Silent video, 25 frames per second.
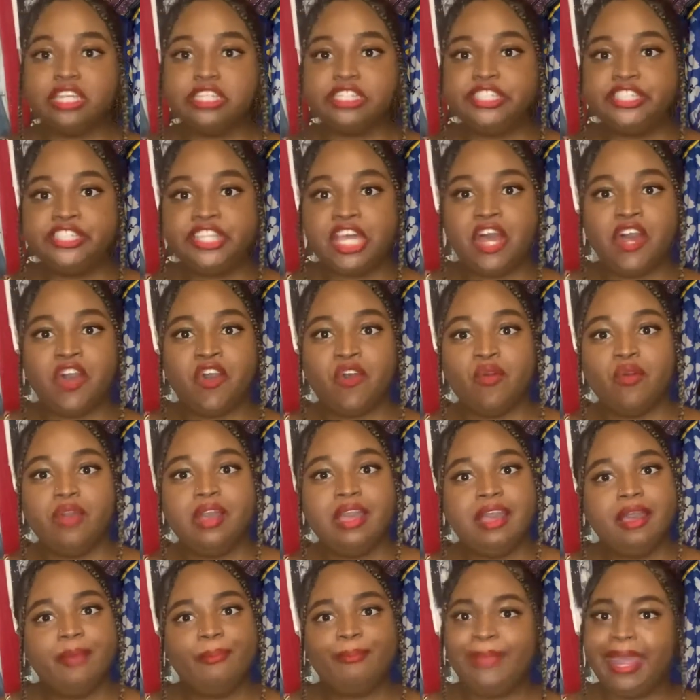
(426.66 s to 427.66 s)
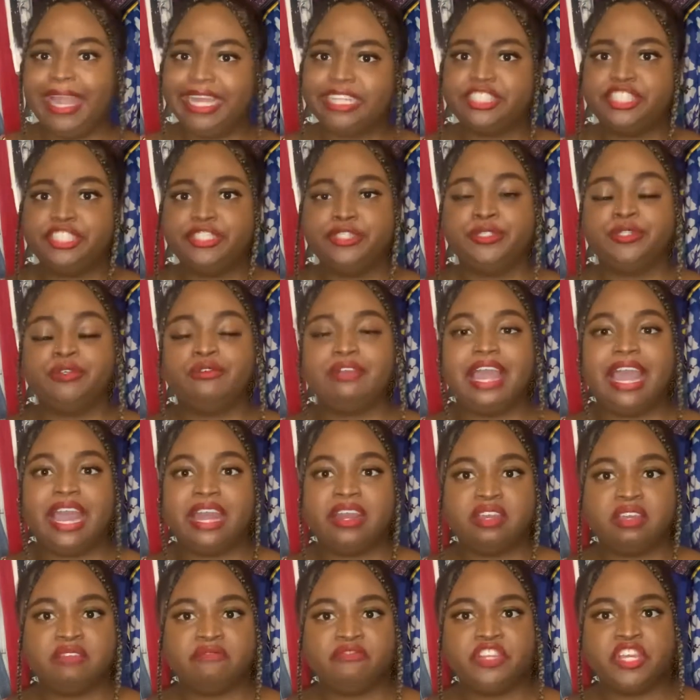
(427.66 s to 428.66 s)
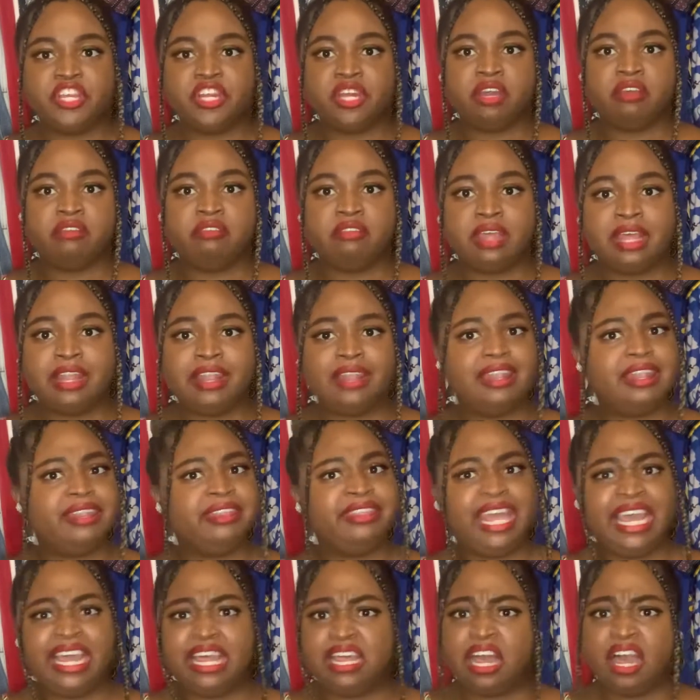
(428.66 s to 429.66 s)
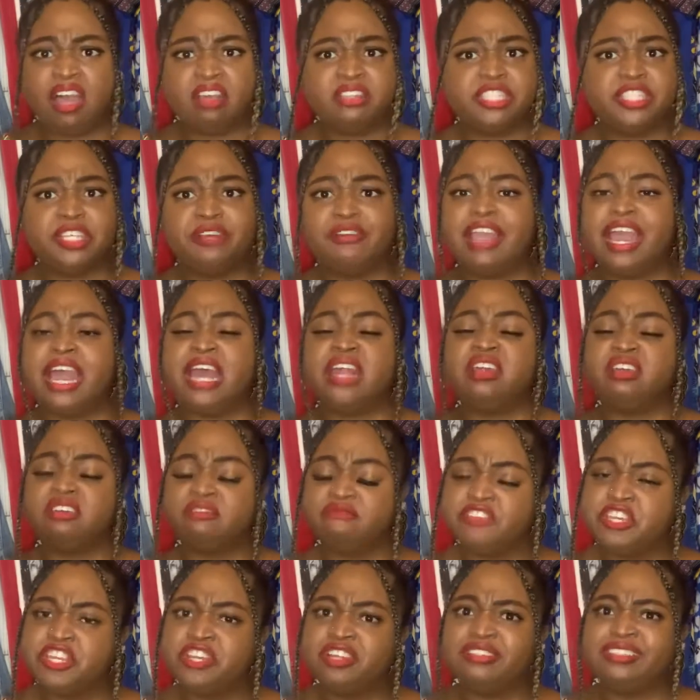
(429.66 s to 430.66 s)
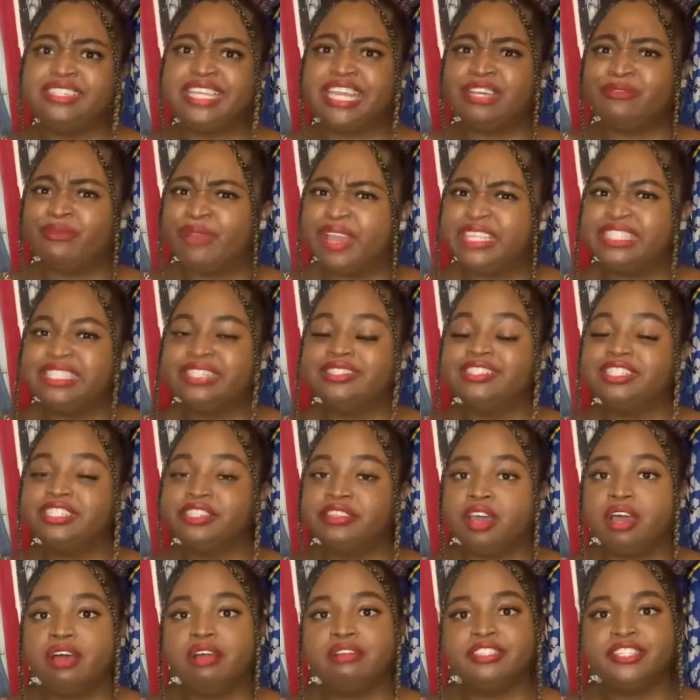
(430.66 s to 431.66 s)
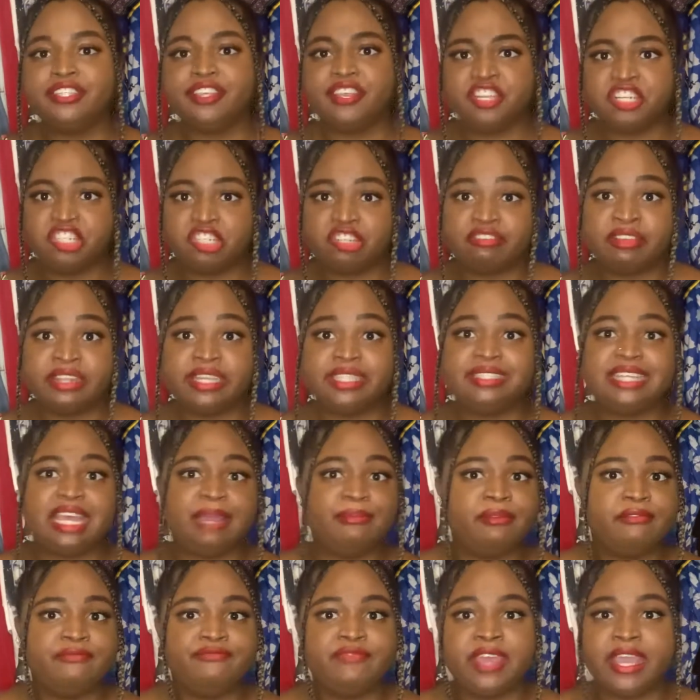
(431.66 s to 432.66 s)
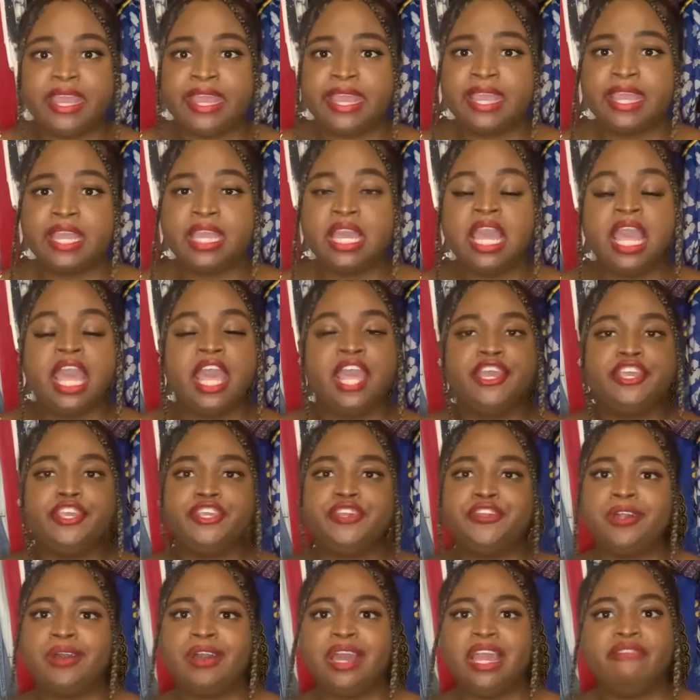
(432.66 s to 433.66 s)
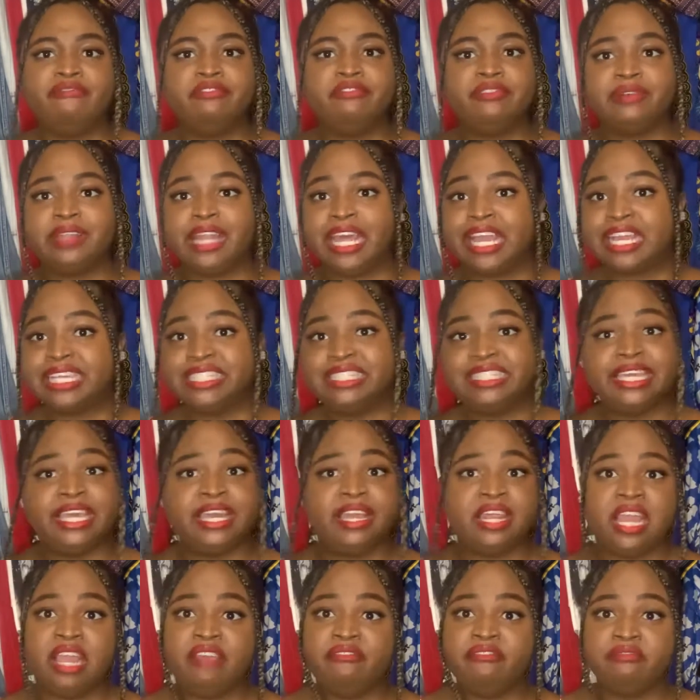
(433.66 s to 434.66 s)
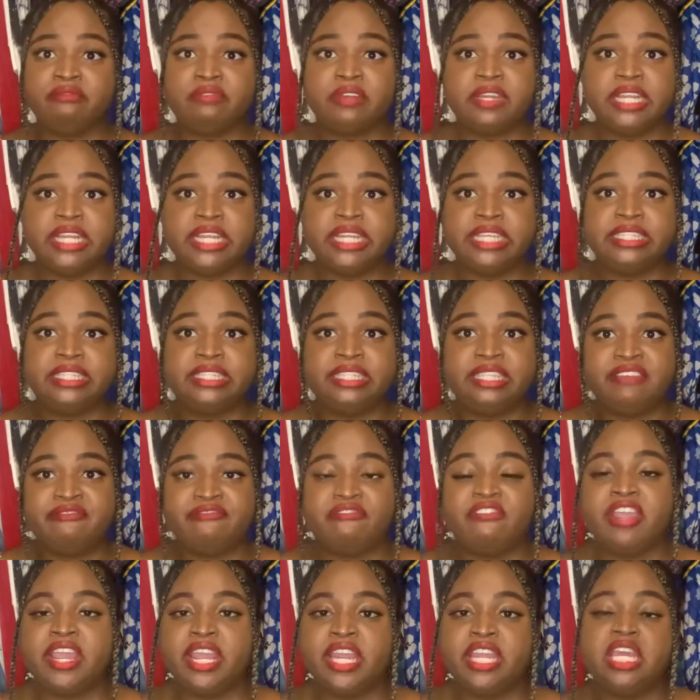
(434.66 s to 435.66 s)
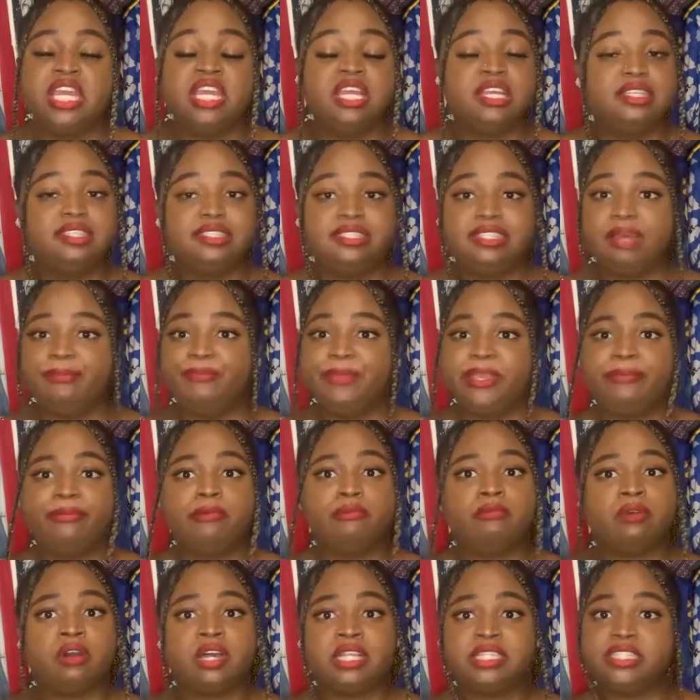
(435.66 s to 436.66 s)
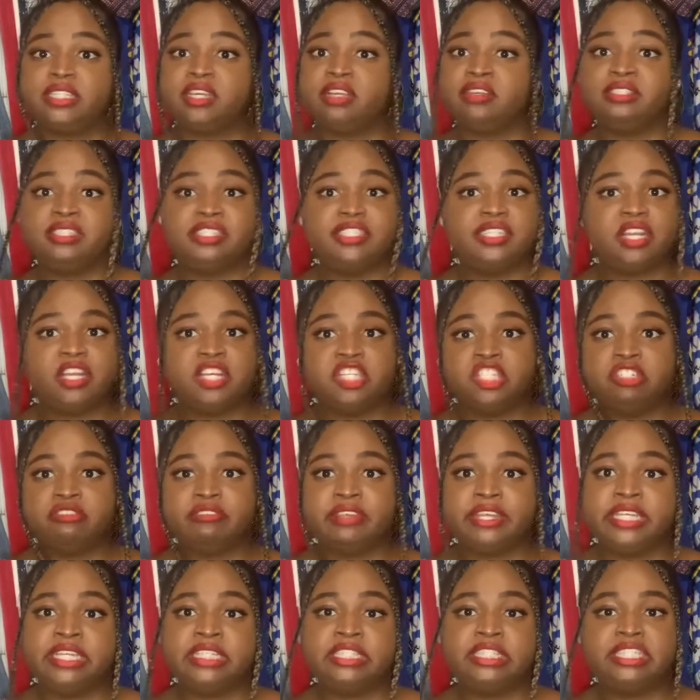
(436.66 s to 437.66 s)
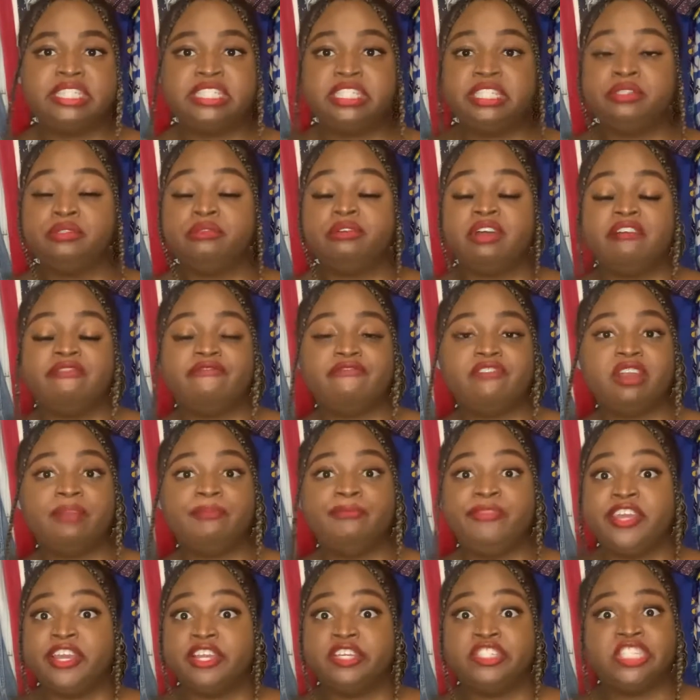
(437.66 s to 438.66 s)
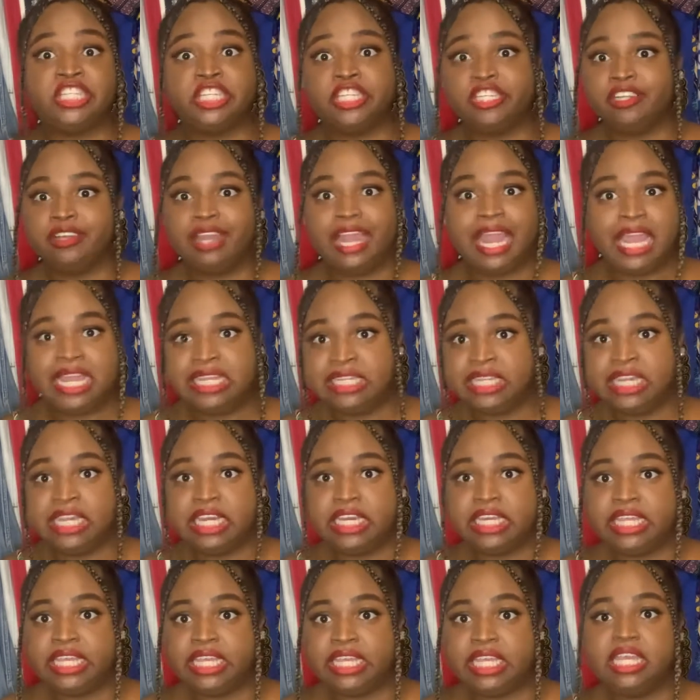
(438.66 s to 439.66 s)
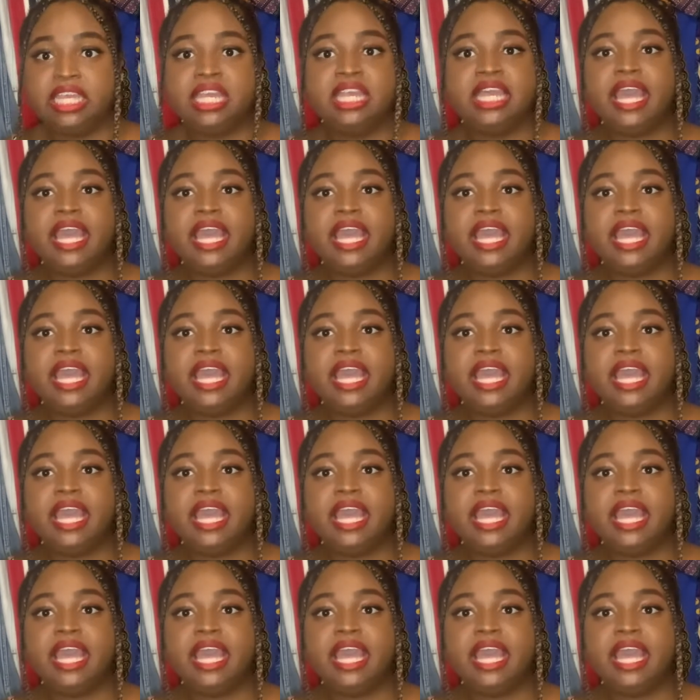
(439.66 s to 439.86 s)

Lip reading: So back to kind of, you know, that also kind of, you know, segues into the whole surgery type of thing. You know, everyone, like I said, everyone is different. Some people want certain surgeries to affirm their gender identity.